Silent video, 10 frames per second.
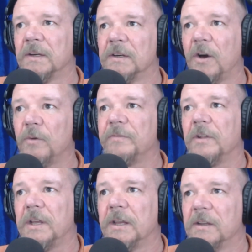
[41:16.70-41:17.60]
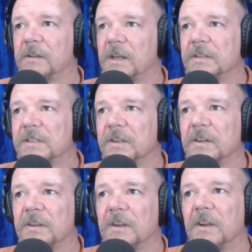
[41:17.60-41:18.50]
Hopefully, that's
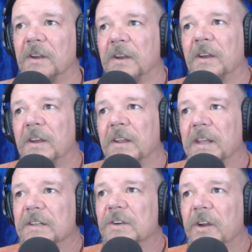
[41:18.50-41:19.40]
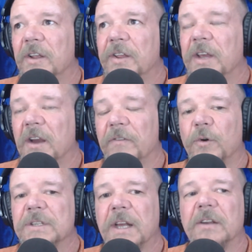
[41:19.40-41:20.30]
kind of the thing.
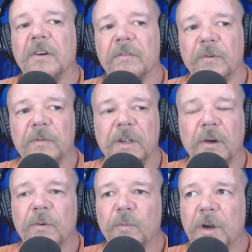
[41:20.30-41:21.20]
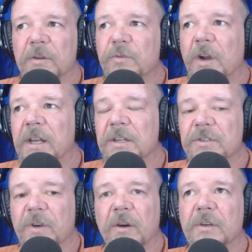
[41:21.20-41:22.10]
You know, when I was riding in
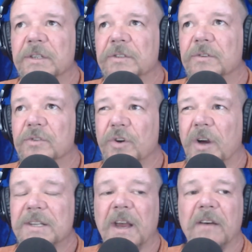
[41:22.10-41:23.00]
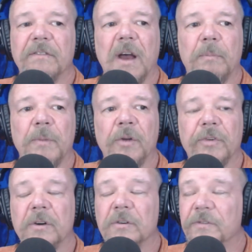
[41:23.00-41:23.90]
Australia, I always tried to have loud
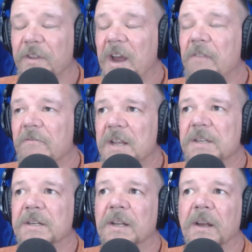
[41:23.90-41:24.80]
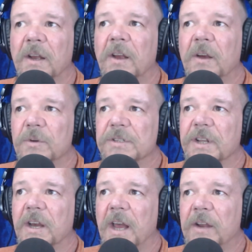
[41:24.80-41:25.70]
motorcycles for that reason. Was
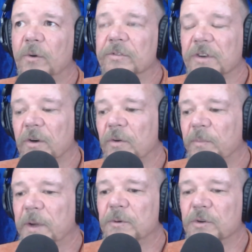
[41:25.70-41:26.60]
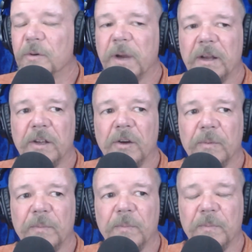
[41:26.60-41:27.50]
that, and also people talk about, you know,
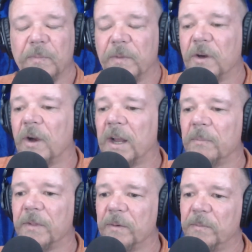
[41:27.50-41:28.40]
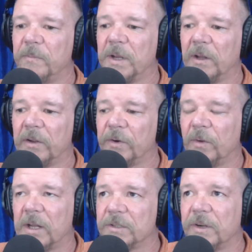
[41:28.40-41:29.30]
going up the middle and all
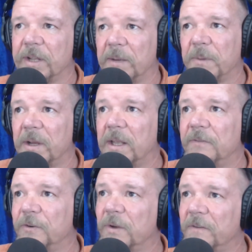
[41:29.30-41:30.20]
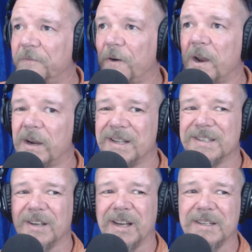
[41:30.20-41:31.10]
that sort of thing. But if you're in the front, it's
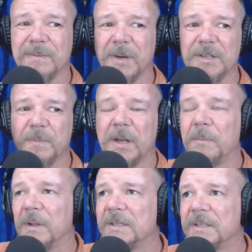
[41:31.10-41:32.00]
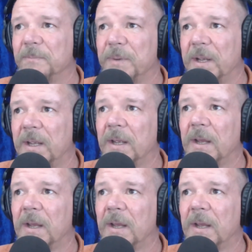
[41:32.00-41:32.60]
a much better place to be.